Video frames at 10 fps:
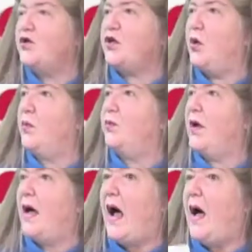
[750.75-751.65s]
So
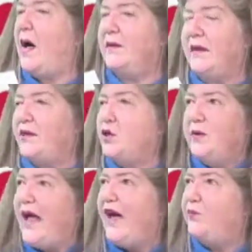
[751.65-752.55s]
like
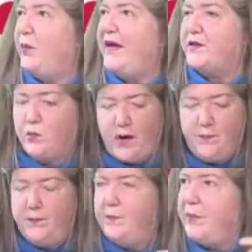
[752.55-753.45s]
2.5 weeks went
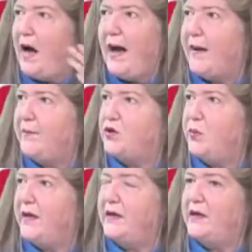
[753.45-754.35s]
by
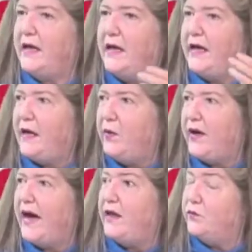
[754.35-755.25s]
between the
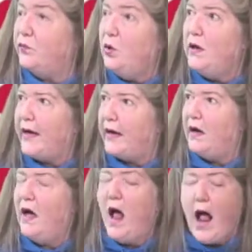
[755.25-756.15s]
hearing and the ruling.
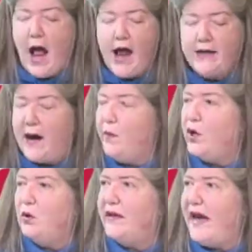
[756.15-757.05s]
And now we
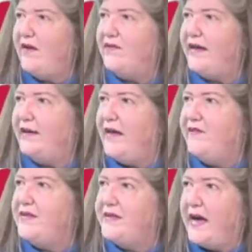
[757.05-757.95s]
only have like
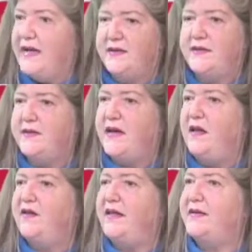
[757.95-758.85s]
11 days to
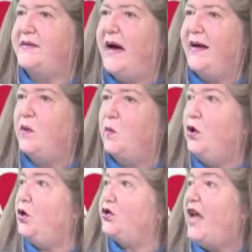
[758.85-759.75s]
tell the entire
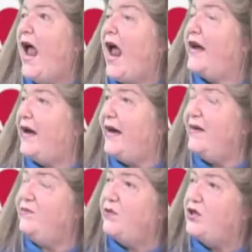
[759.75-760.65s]
world. And I
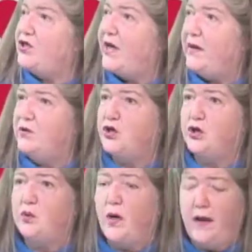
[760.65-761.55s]
have reached out
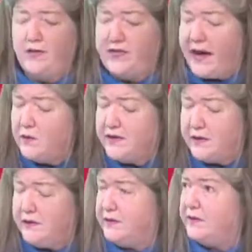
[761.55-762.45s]
to
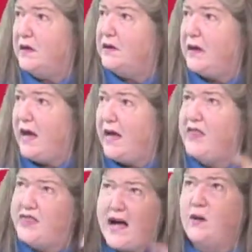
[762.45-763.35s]
thousands,
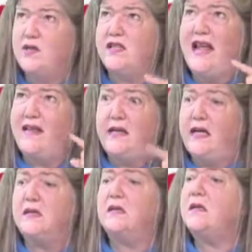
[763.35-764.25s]
1,000 at
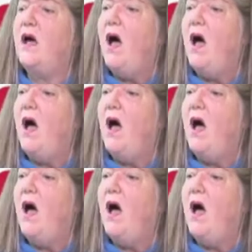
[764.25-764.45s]
least,